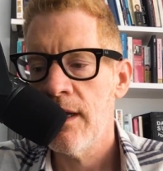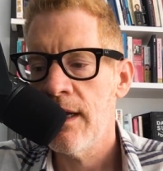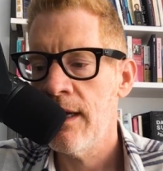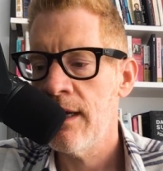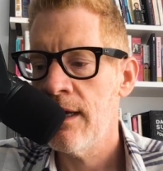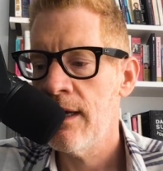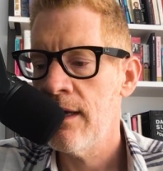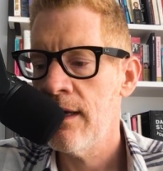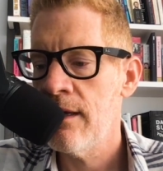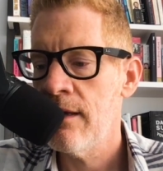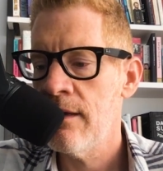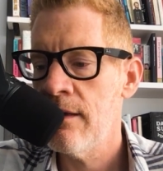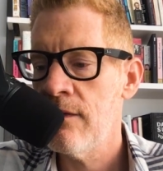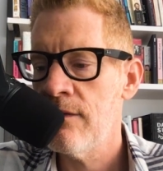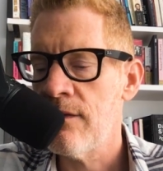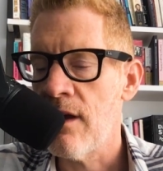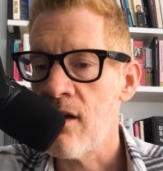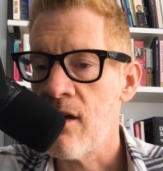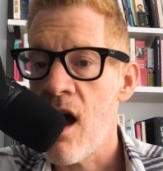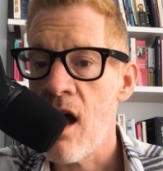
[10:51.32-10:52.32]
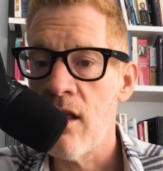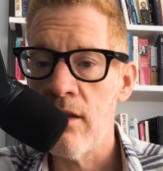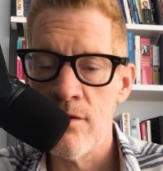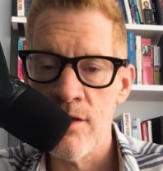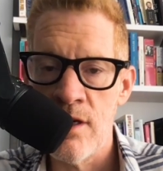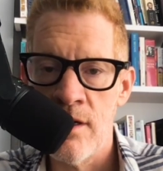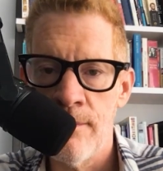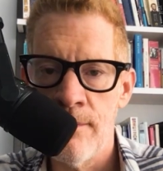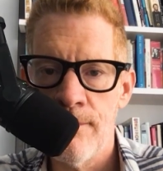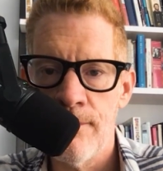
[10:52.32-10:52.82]
in
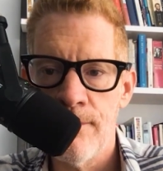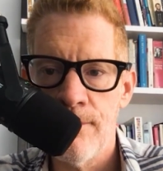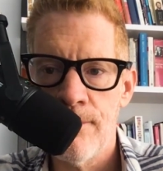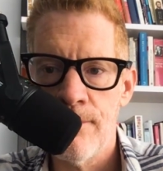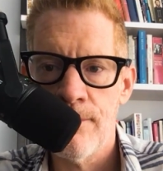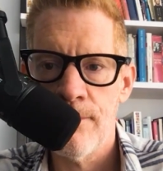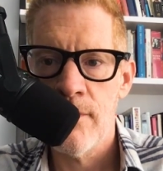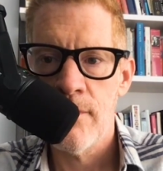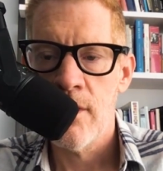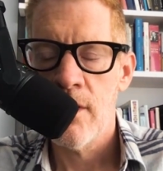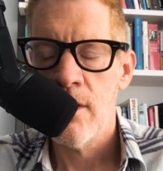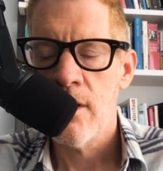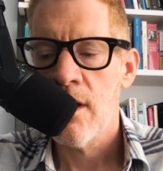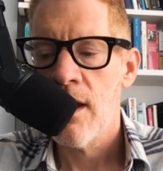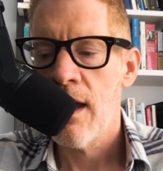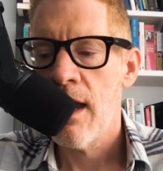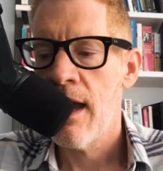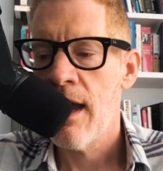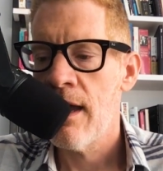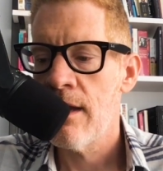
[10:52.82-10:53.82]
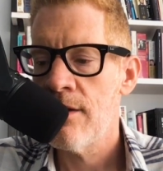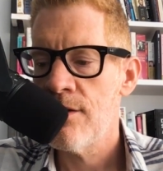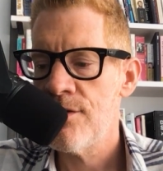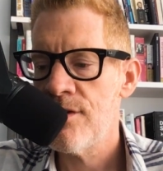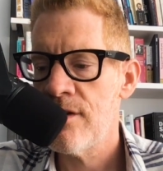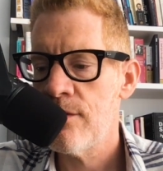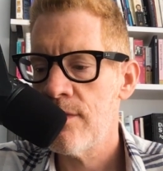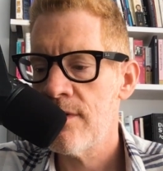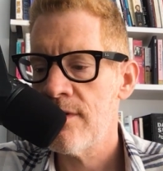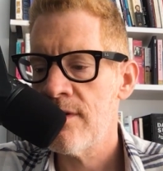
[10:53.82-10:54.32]
psychology. And
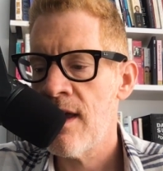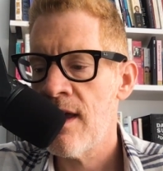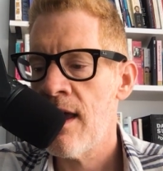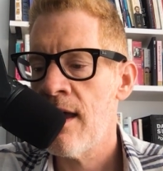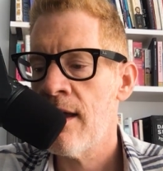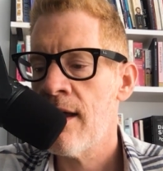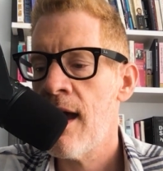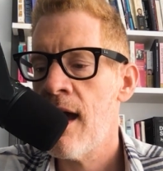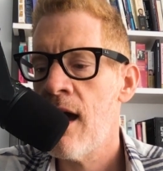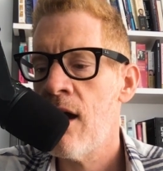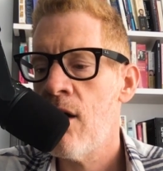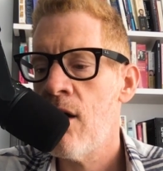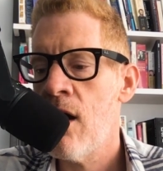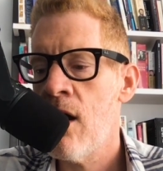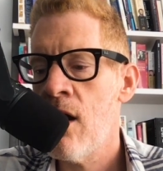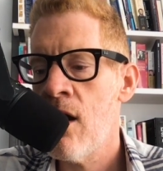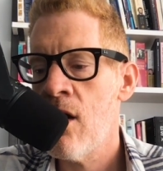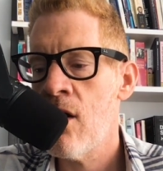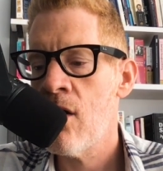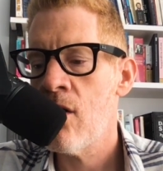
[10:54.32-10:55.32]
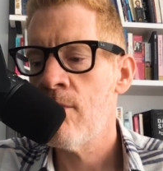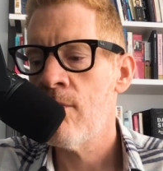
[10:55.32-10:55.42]
she was saying how, oh,